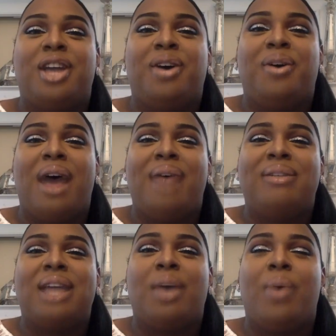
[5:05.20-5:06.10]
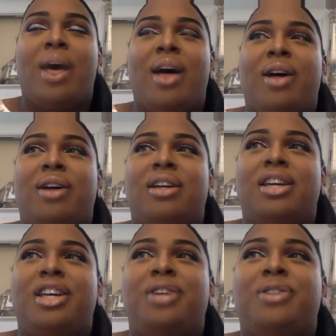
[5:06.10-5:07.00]
I was like, well,
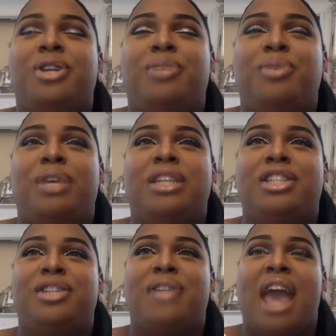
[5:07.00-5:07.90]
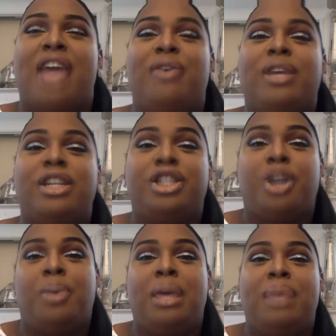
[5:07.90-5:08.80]
YouTube, you can do that. You can
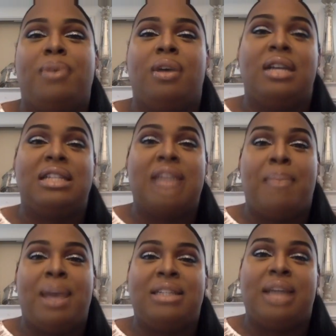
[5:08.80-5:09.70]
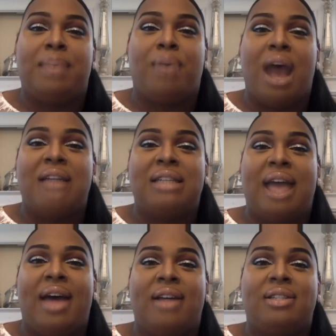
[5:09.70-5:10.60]
show people a step-by-step
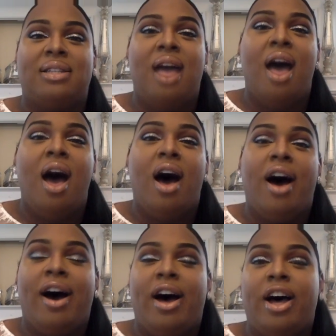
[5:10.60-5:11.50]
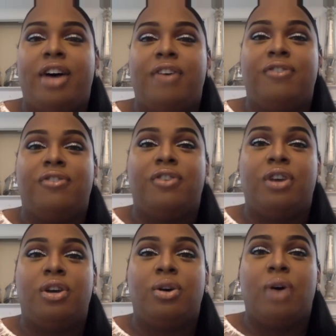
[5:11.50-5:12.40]
process of
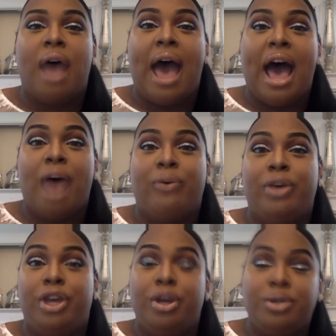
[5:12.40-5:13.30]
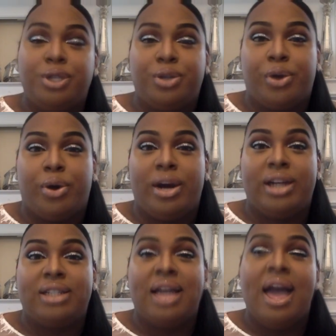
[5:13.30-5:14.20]
how you do yours.